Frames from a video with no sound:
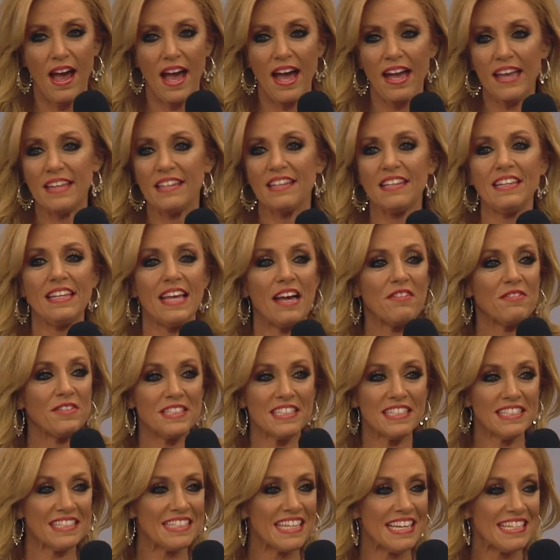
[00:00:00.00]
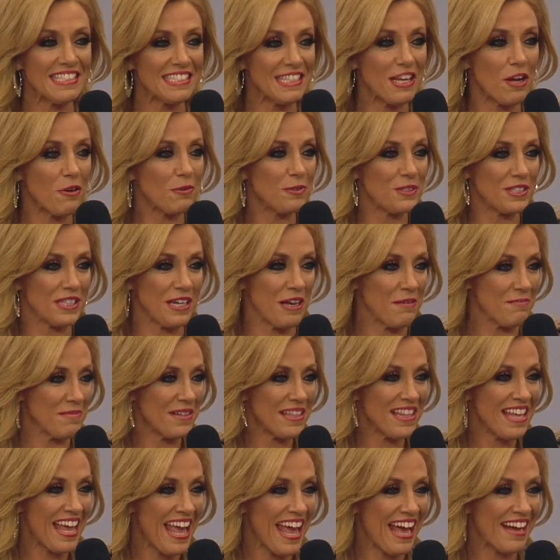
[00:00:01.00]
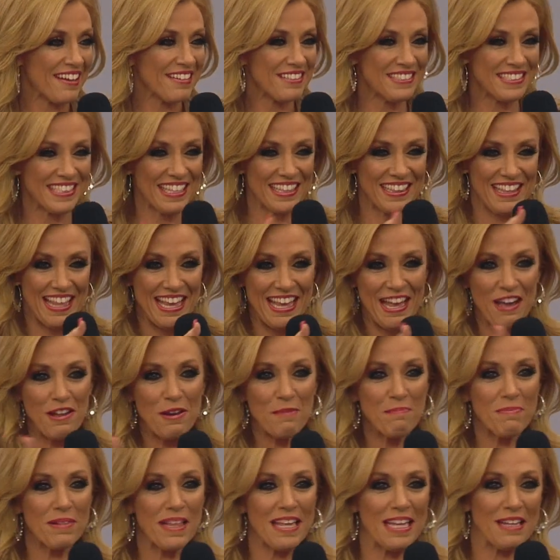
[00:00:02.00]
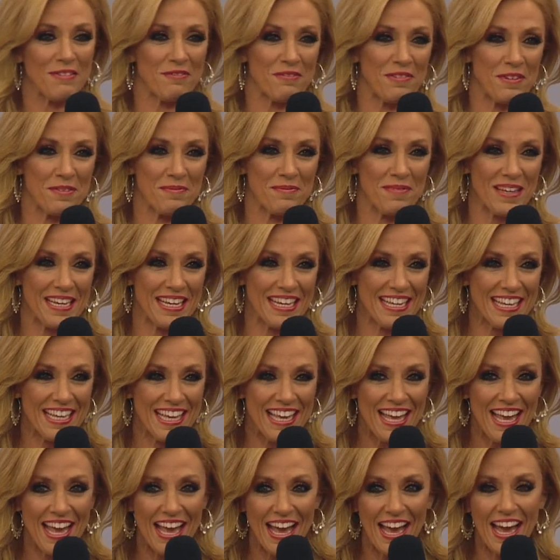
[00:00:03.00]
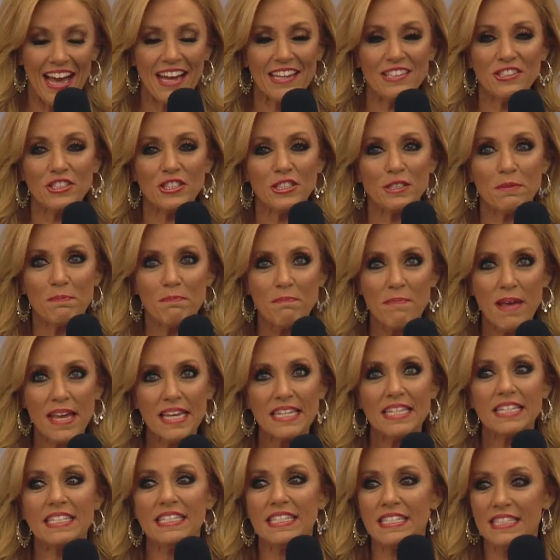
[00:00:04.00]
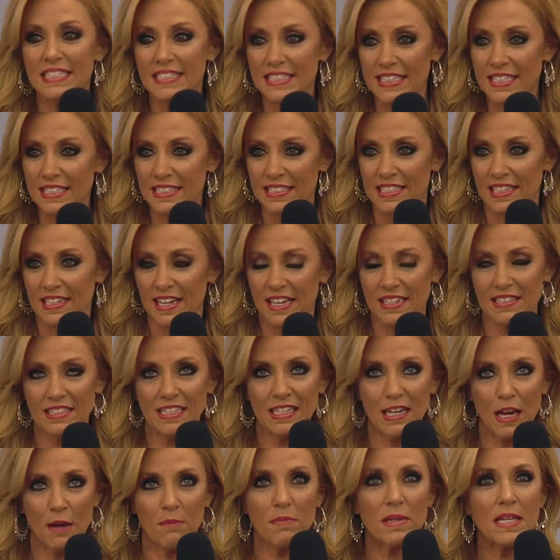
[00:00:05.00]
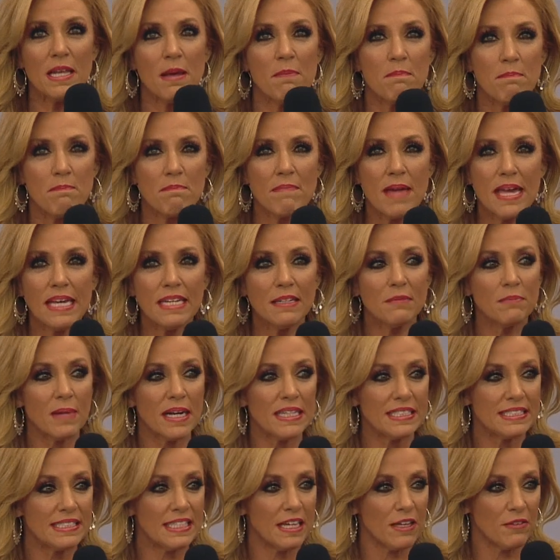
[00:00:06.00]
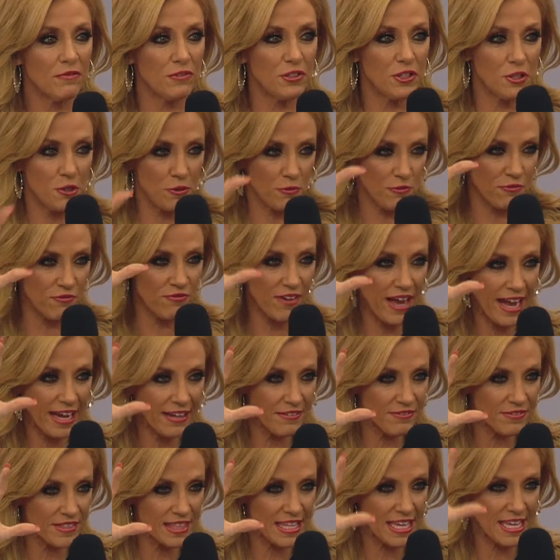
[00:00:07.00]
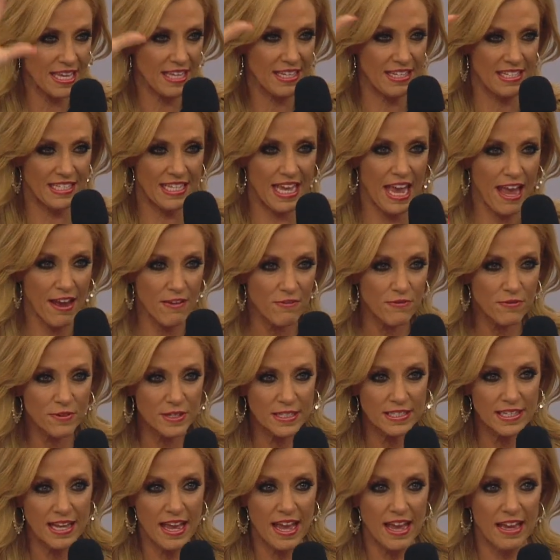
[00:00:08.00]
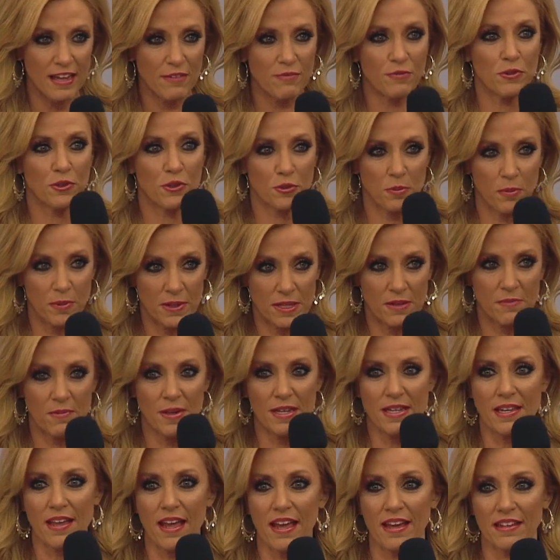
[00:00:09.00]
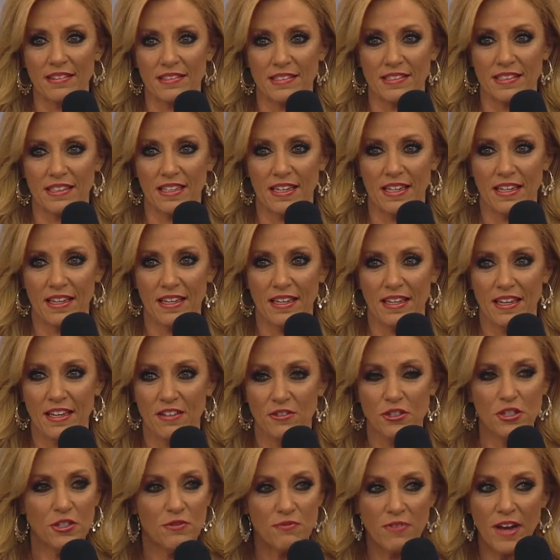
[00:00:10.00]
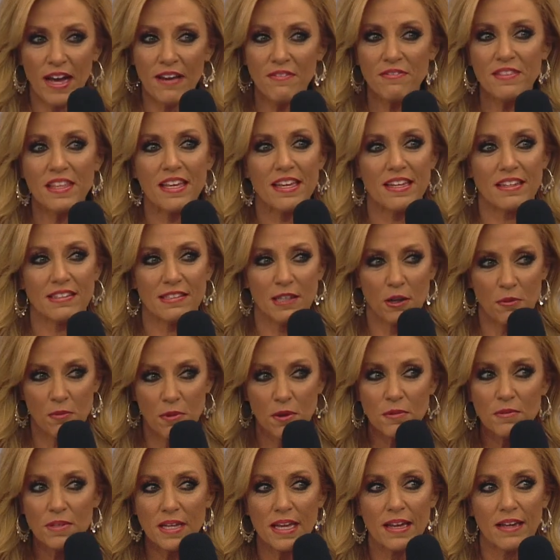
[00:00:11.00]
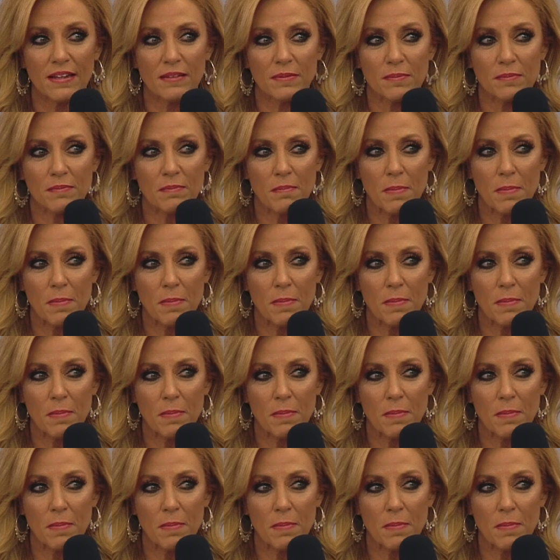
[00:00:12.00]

I didn't have a success coach come to the house and lay out a plan for me. I just made a decision. I said, I'm going to make myself do five things every day for 21 days. Just five things I wrote down.